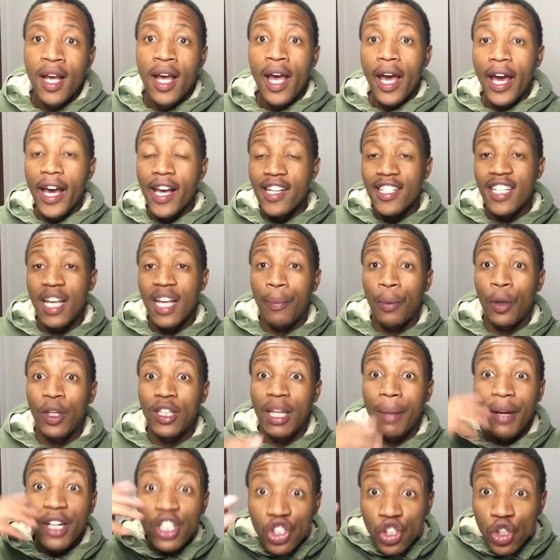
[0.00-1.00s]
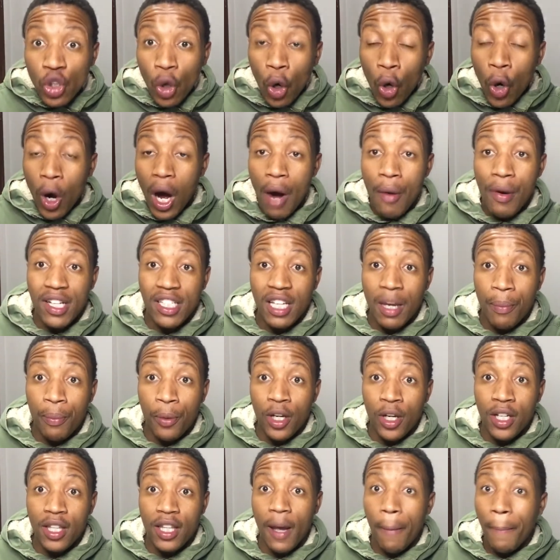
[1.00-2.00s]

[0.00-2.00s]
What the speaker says: and support them and show our support there.